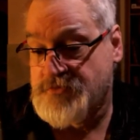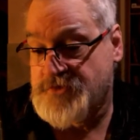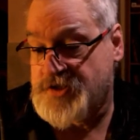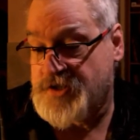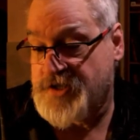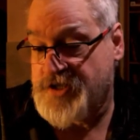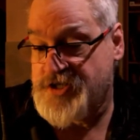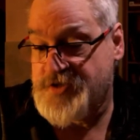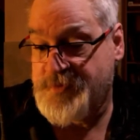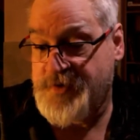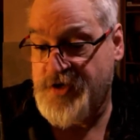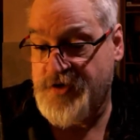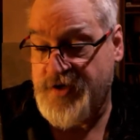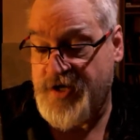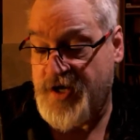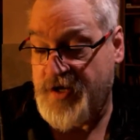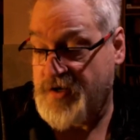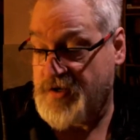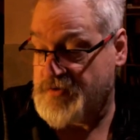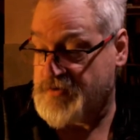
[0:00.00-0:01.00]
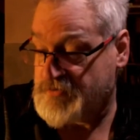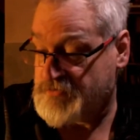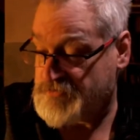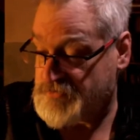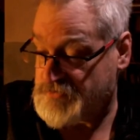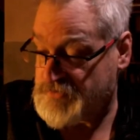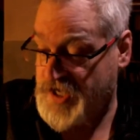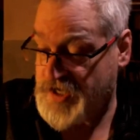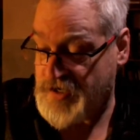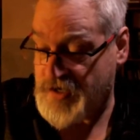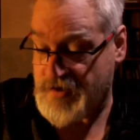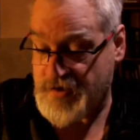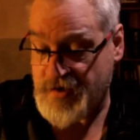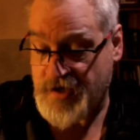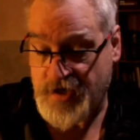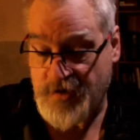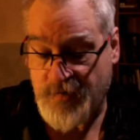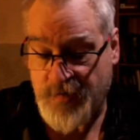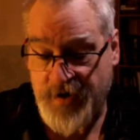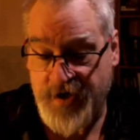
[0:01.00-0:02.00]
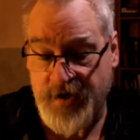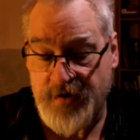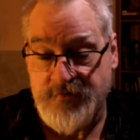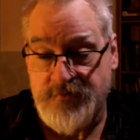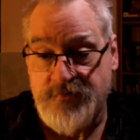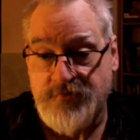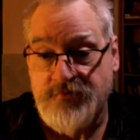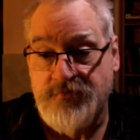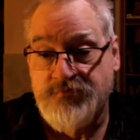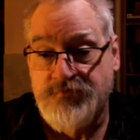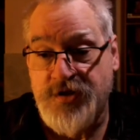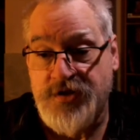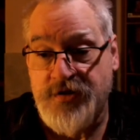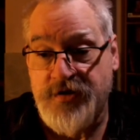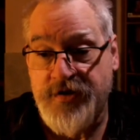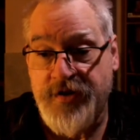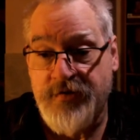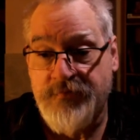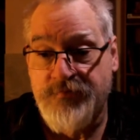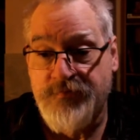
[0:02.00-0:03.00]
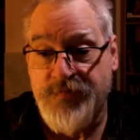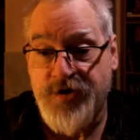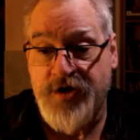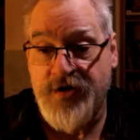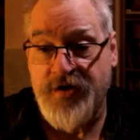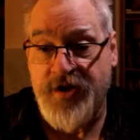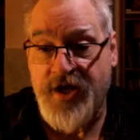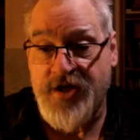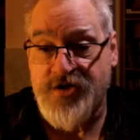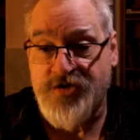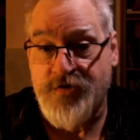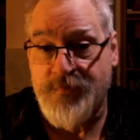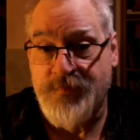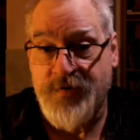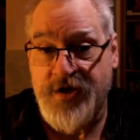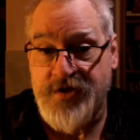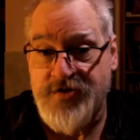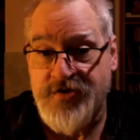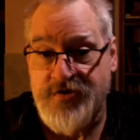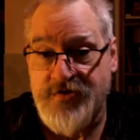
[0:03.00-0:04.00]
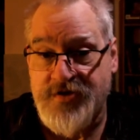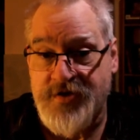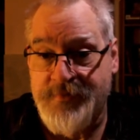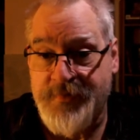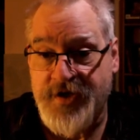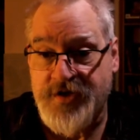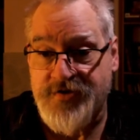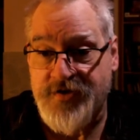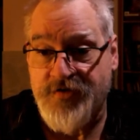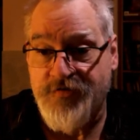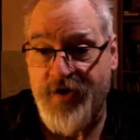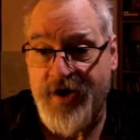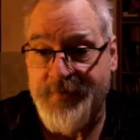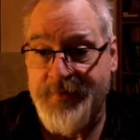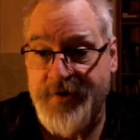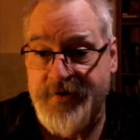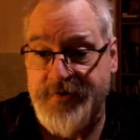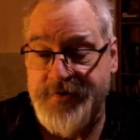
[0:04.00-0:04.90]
Tell your spirit guide. Take it. I don't want it. Put it in the astral plane so somebody else can grab it.